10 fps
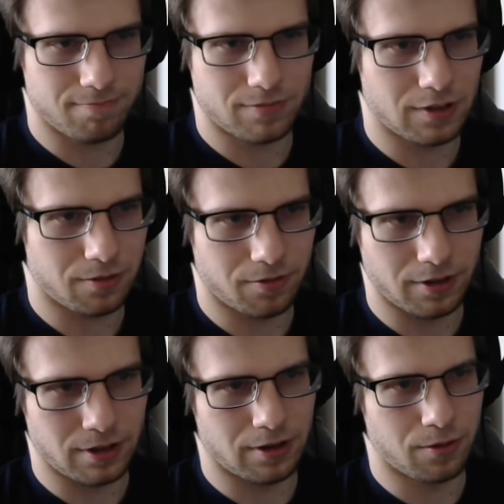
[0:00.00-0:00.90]
Don't
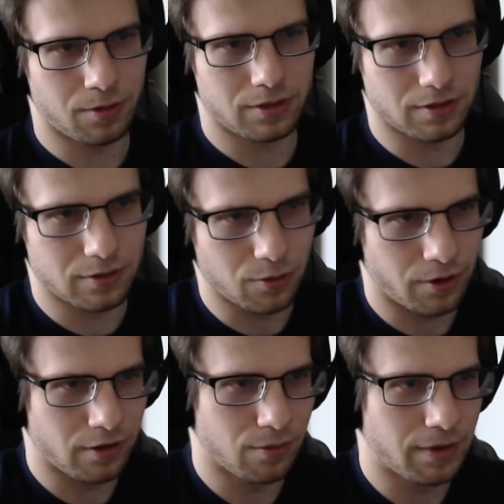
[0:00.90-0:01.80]
really know what the
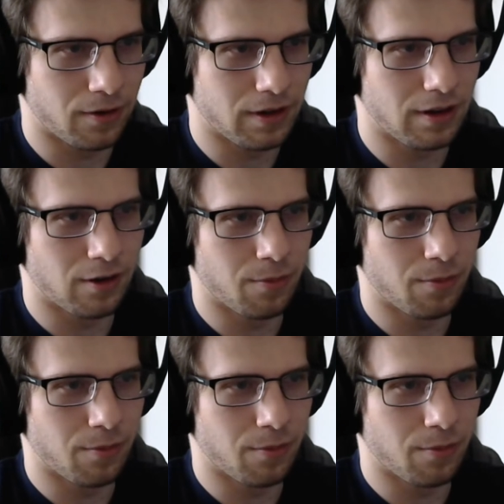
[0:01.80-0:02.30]
story's about here,